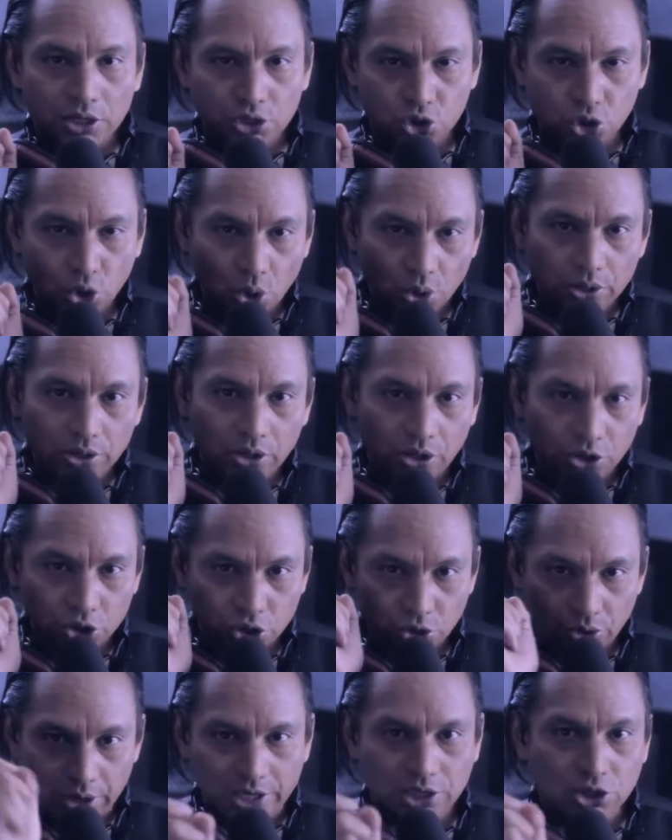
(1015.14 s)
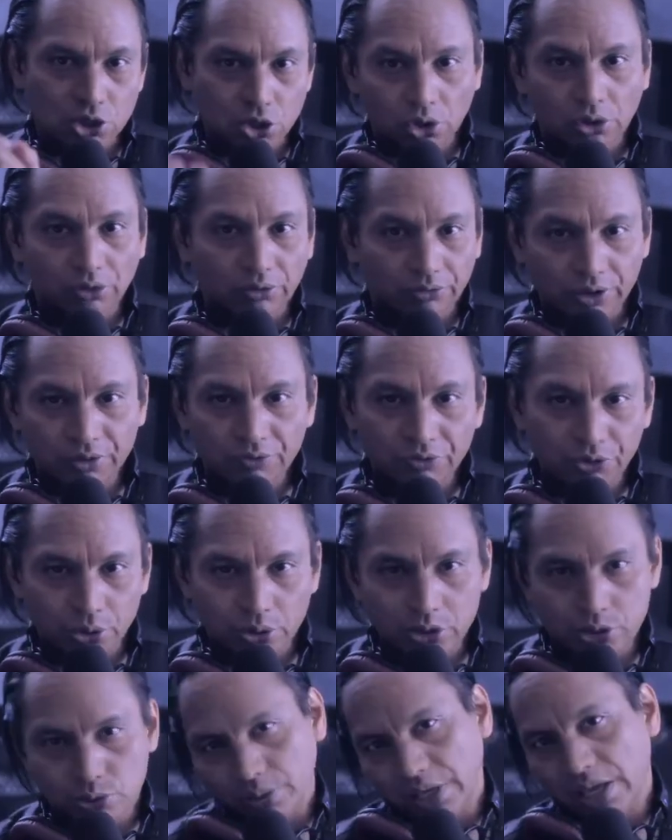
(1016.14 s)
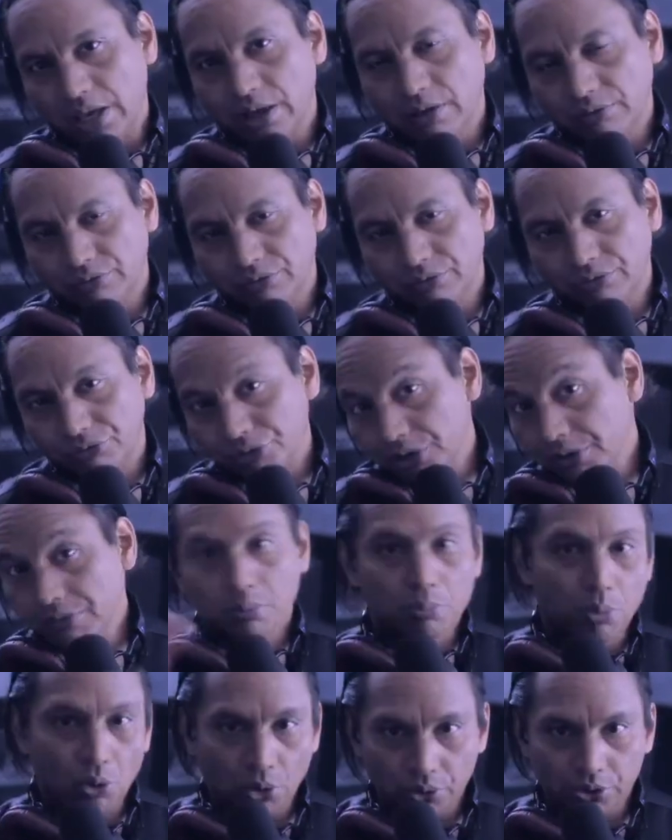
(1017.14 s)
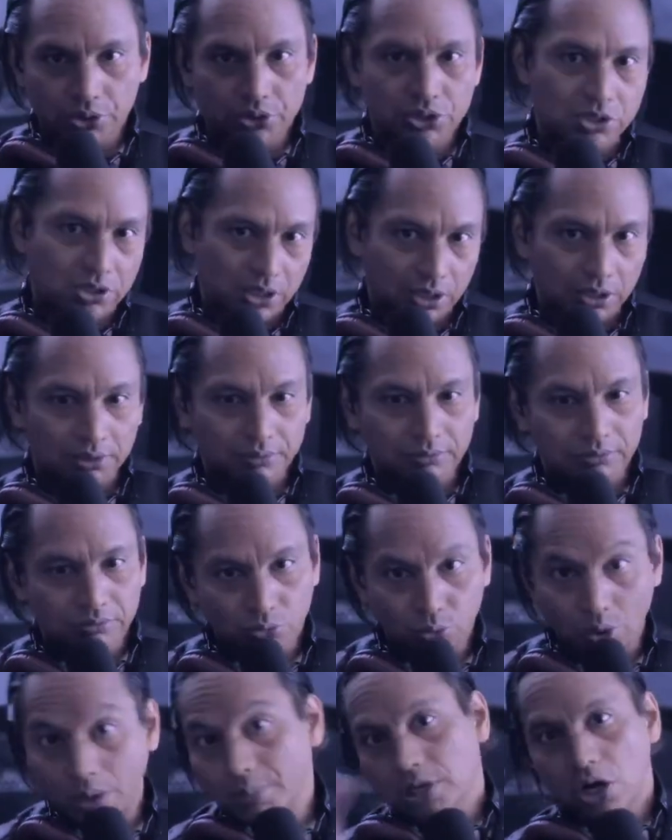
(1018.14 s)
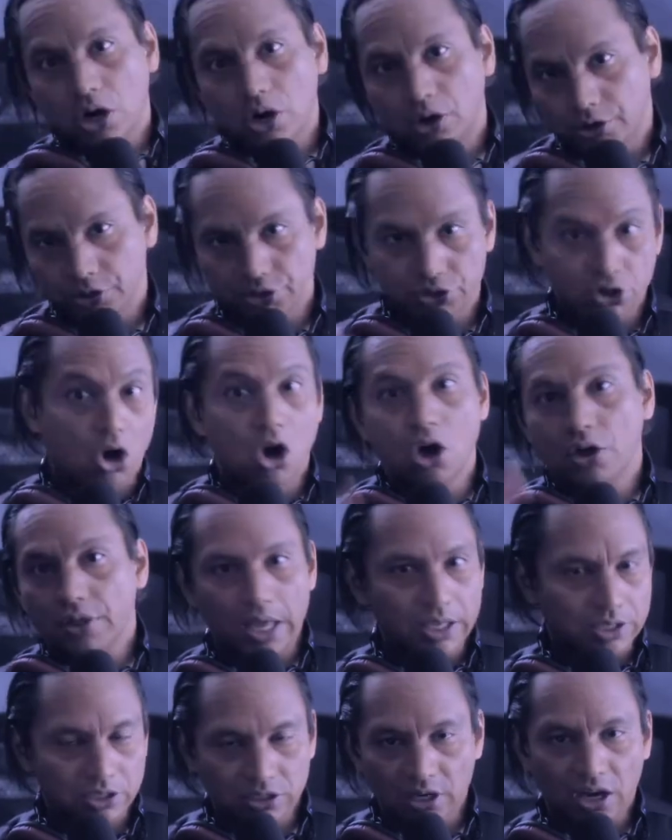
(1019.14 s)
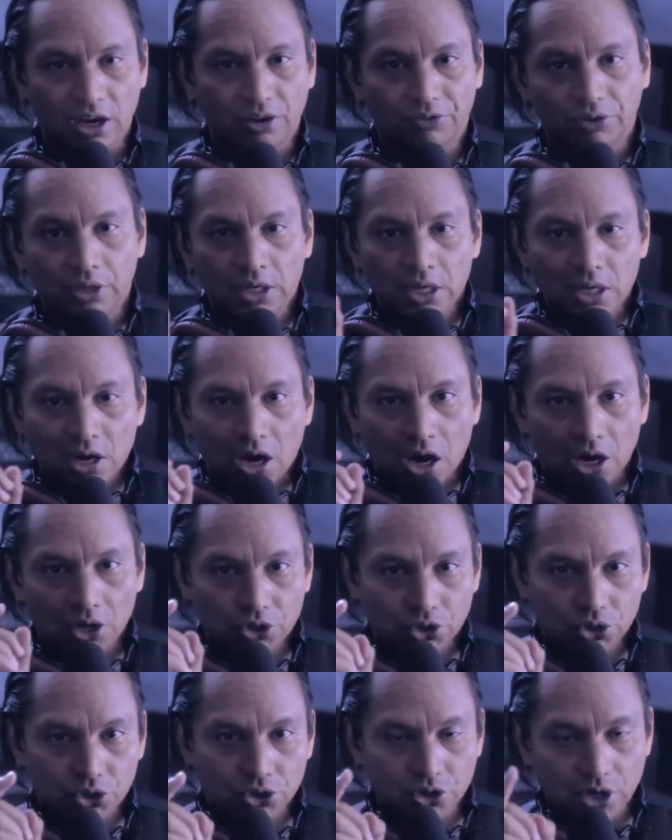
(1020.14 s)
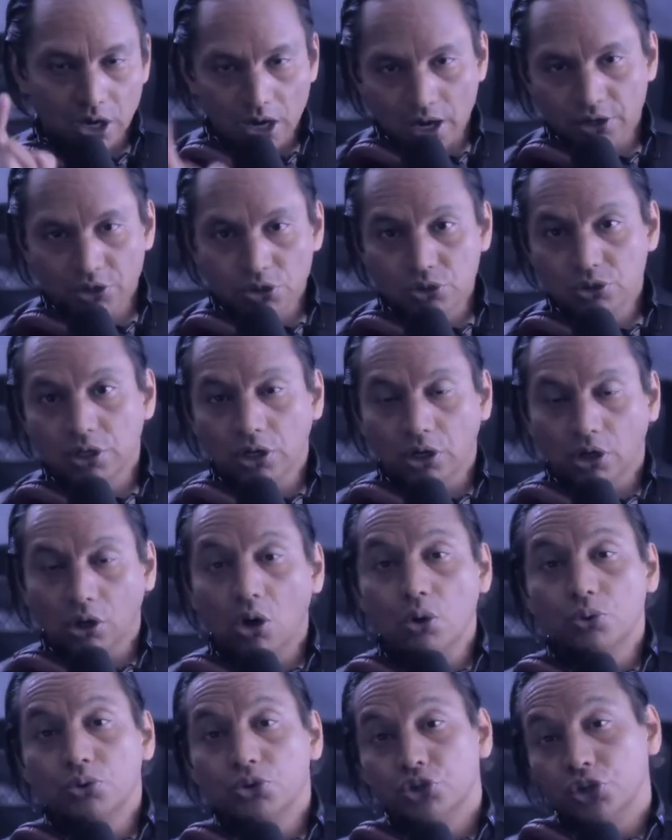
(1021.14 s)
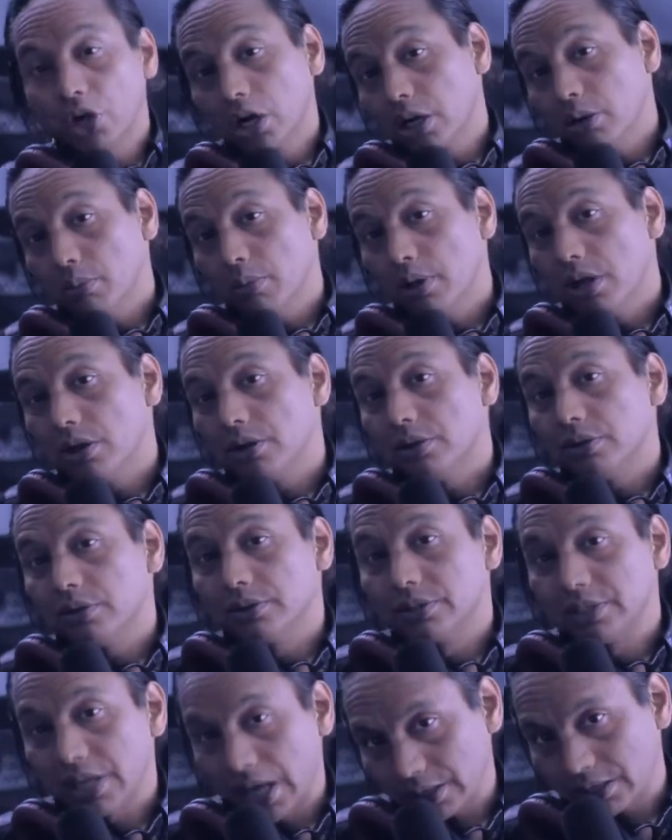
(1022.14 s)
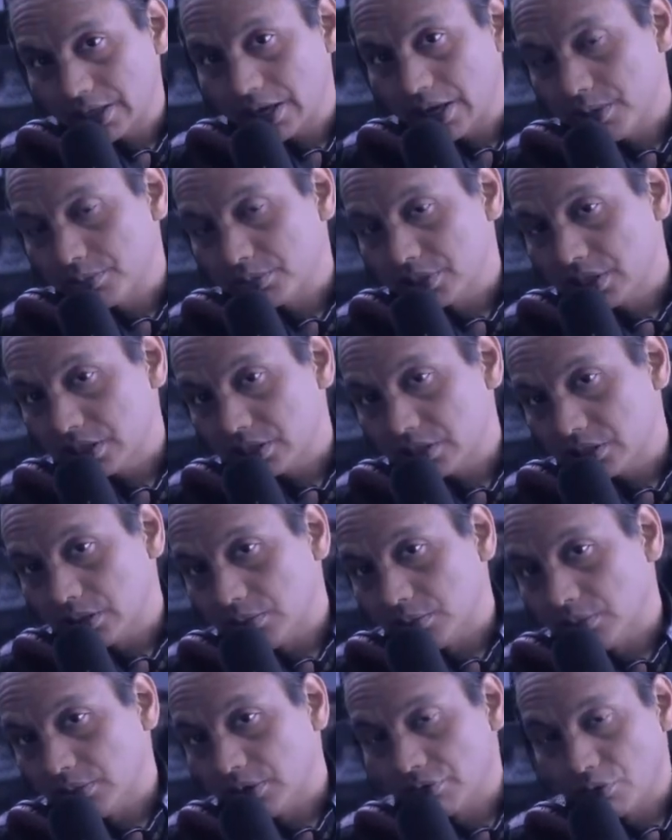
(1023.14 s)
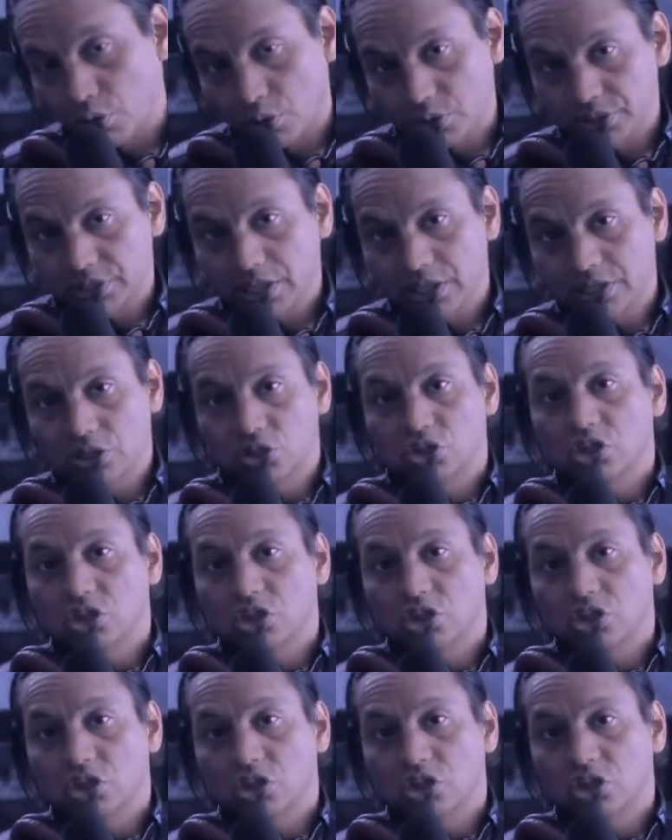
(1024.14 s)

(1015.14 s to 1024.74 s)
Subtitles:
Join our direct circle of influence. We have free reports and webinars and all that stuff on using our own jugglemail.com system. Of course, that's a